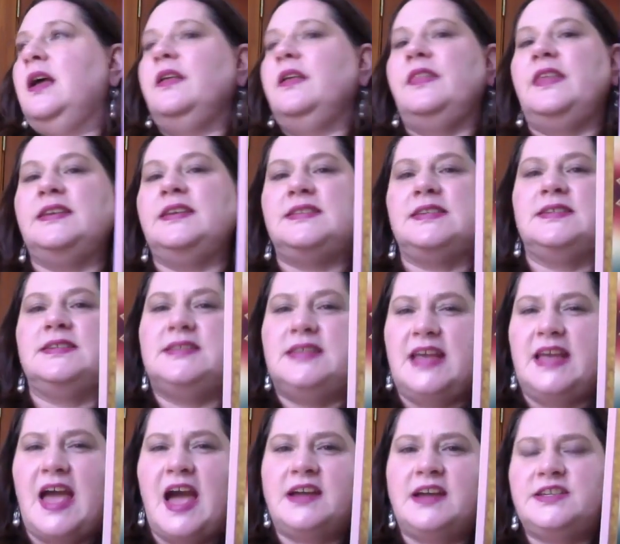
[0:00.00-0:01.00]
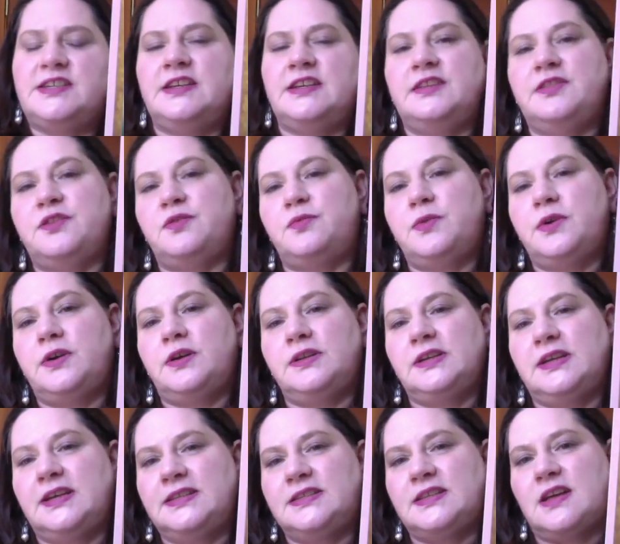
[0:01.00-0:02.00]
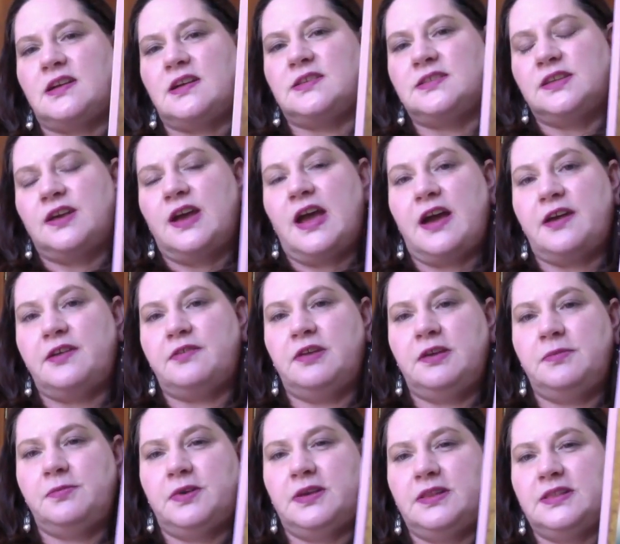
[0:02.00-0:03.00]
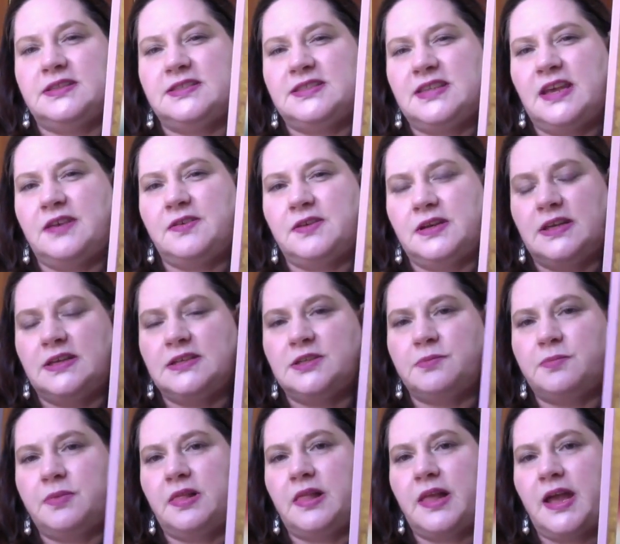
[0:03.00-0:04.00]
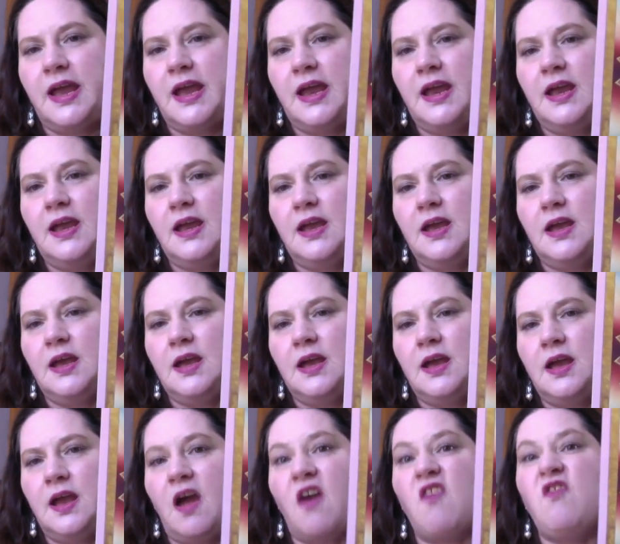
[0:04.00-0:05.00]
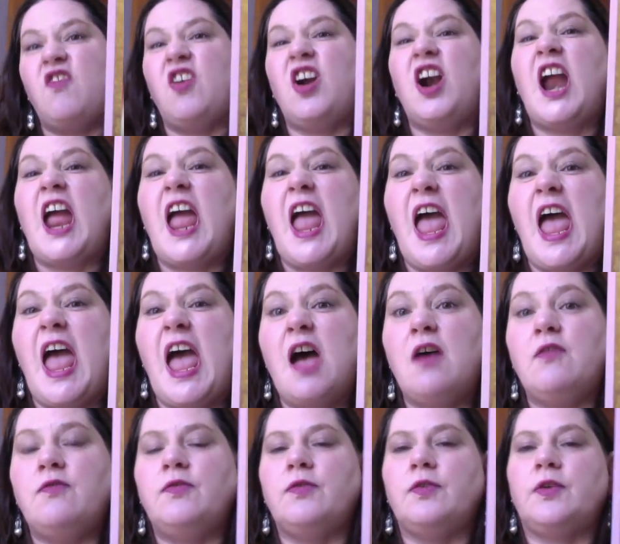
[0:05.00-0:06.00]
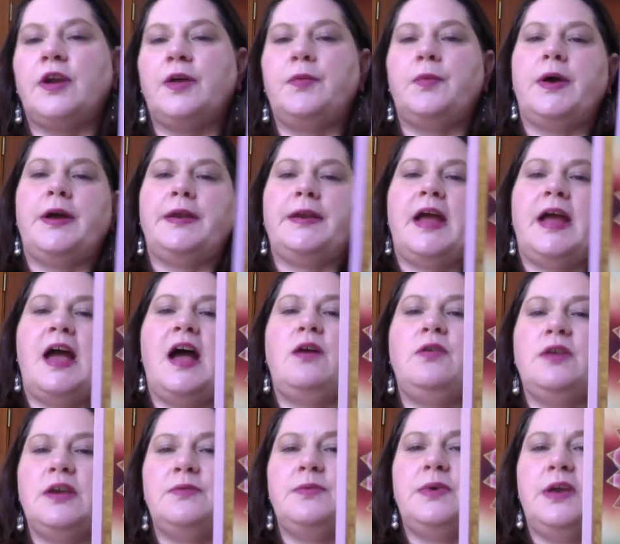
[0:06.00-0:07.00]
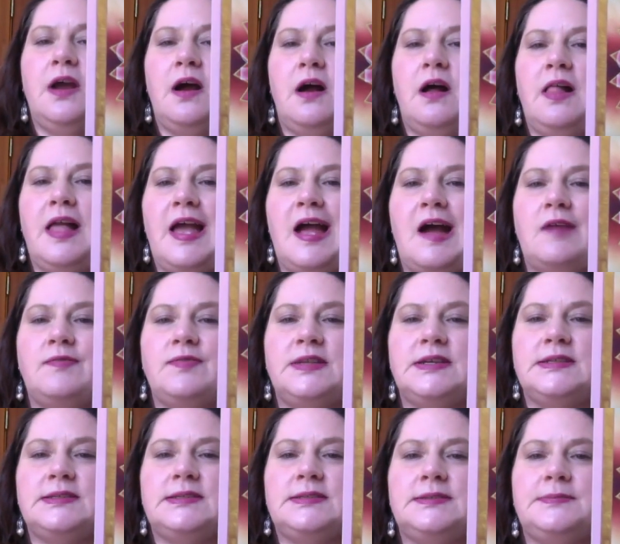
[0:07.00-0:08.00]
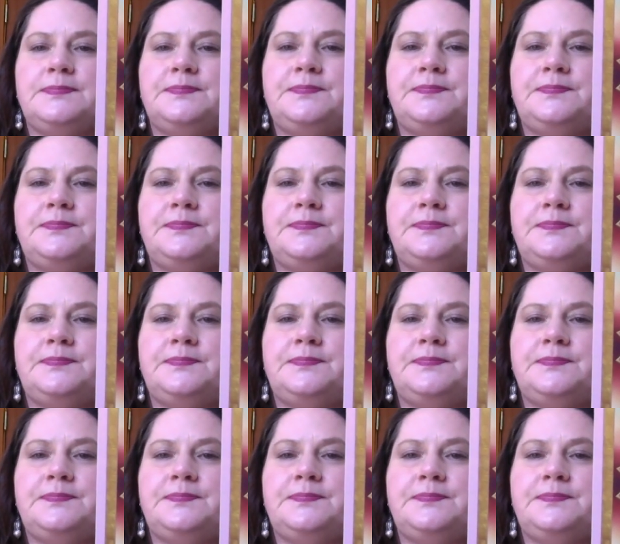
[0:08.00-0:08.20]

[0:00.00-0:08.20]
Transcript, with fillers: This is the action in the world. It's also how do we bring the sacred into play for everyone? How can we all have this?